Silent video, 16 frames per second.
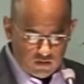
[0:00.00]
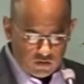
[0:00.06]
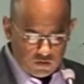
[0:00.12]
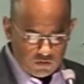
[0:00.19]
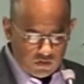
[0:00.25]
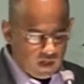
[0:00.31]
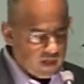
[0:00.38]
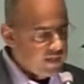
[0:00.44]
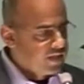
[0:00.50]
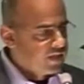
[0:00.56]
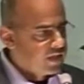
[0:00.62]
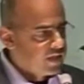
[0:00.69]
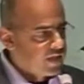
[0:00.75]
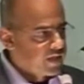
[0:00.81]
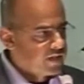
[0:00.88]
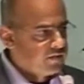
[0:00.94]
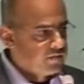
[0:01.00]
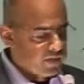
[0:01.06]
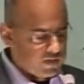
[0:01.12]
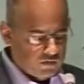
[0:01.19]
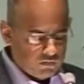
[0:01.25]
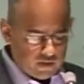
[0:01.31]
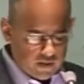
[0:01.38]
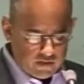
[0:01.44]
to guide collective
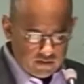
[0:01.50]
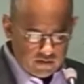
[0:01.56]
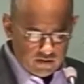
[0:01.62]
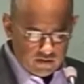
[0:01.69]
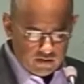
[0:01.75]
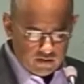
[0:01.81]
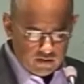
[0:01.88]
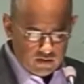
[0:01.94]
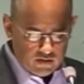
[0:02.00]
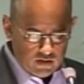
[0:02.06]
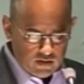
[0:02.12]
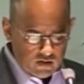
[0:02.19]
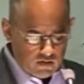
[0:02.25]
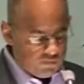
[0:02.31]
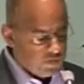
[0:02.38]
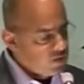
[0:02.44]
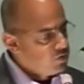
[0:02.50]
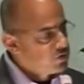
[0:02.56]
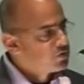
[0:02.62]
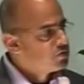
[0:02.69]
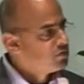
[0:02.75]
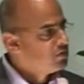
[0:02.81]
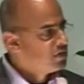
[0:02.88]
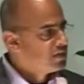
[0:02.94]
inquiry, but
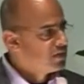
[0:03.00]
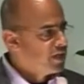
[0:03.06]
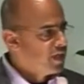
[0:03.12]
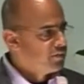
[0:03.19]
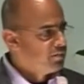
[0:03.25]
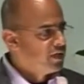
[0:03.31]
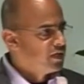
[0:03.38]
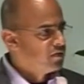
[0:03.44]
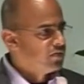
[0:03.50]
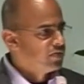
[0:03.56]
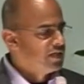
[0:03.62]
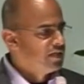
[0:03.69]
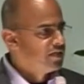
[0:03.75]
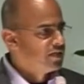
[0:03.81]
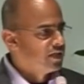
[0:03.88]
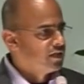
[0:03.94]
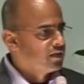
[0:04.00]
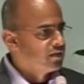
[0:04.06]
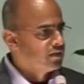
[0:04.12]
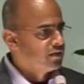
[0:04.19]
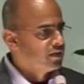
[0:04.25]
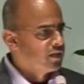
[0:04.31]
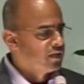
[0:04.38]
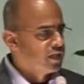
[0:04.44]
also a statement of
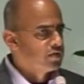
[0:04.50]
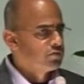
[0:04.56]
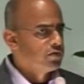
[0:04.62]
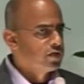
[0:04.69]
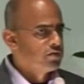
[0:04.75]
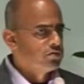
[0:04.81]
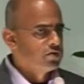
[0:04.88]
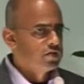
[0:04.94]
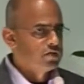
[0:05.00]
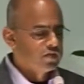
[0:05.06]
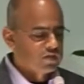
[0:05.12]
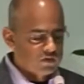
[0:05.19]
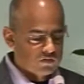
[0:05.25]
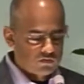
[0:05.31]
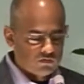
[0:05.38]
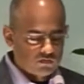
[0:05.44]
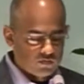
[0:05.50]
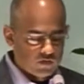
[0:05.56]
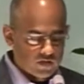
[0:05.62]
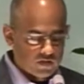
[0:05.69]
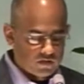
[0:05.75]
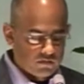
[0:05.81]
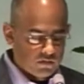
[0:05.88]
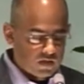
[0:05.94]
intent, and that's why you see there's no
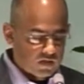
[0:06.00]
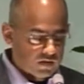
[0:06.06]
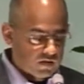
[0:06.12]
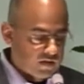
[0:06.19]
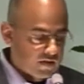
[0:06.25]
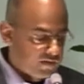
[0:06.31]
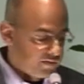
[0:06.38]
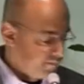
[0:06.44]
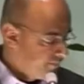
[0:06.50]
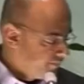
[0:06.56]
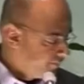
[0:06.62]
question mark there.